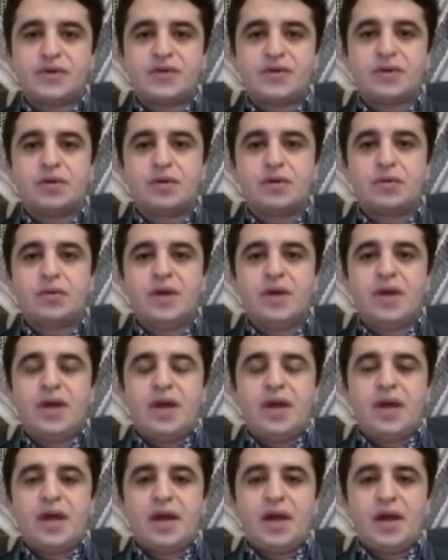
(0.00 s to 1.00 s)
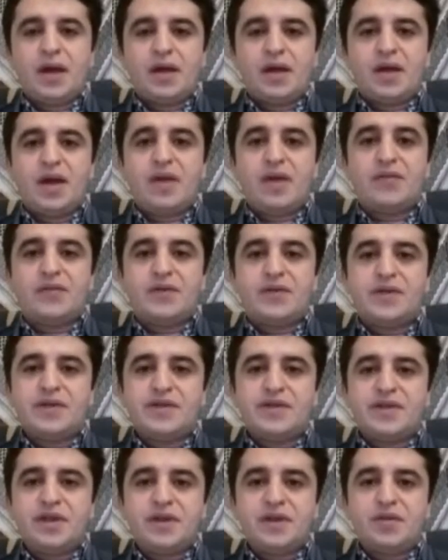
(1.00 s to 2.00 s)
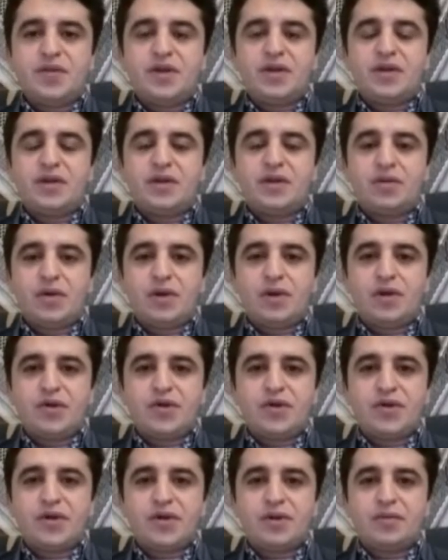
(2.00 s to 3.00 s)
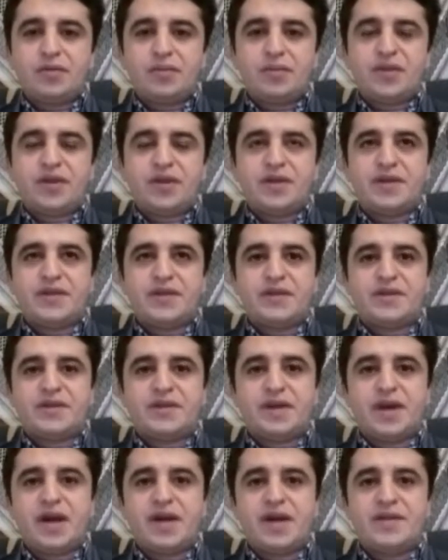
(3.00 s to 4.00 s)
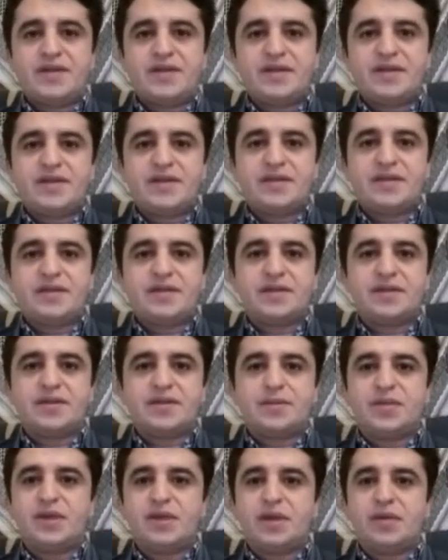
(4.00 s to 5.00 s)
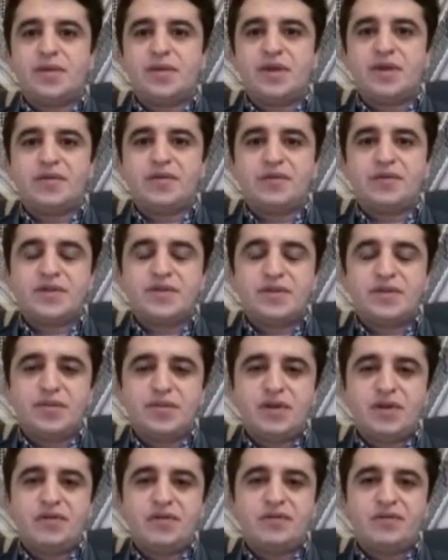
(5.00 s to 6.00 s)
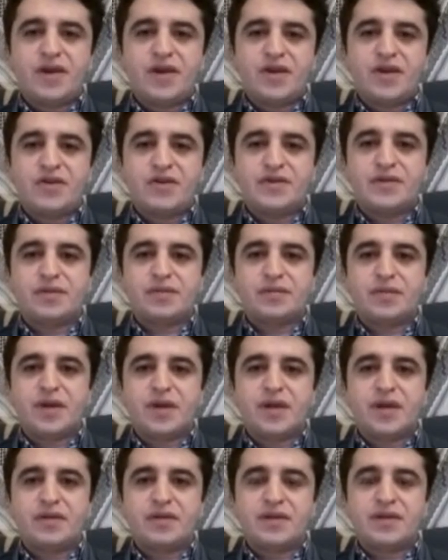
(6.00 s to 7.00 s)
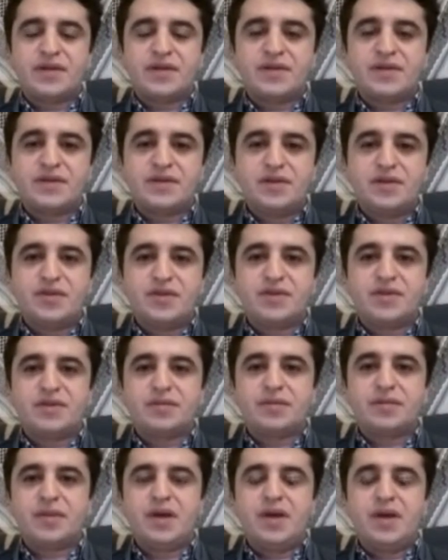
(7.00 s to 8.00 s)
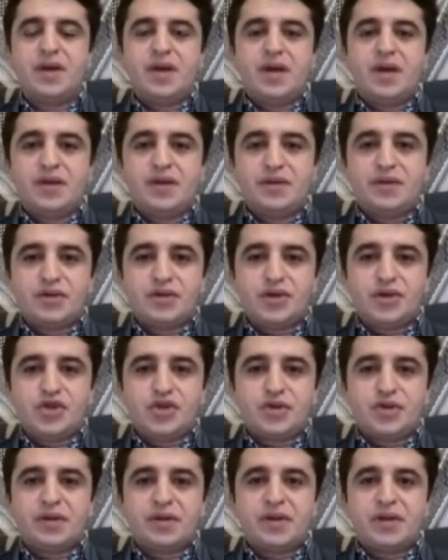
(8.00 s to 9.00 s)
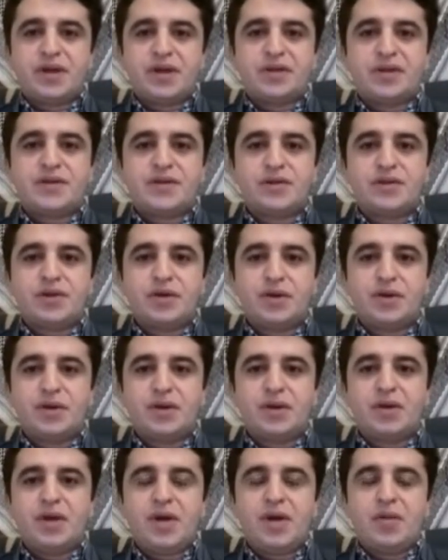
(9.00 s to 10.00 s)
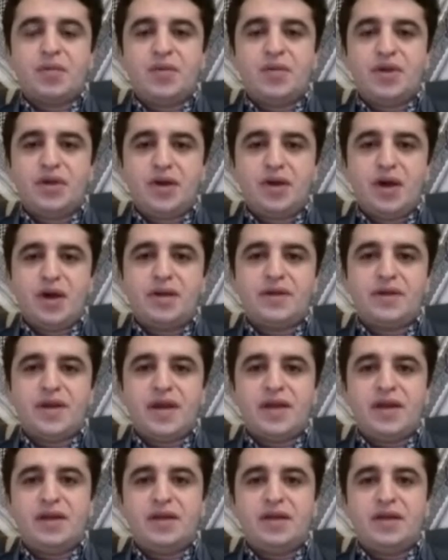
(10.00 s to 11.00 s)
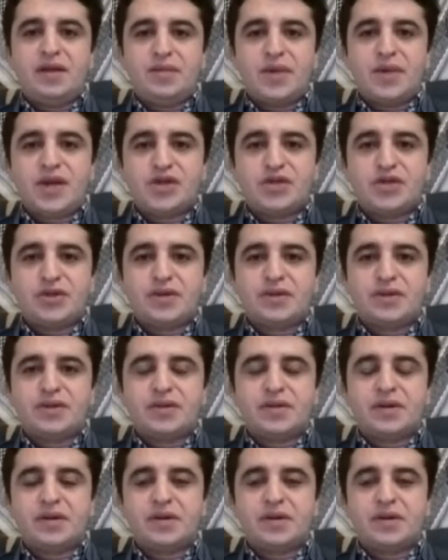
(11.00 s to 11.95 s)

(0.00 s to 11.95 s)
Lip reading: So if there is going to be a coalition, because ISIS is becoming a symbol of fascism and extremism in the region, and it's going beyond any imagined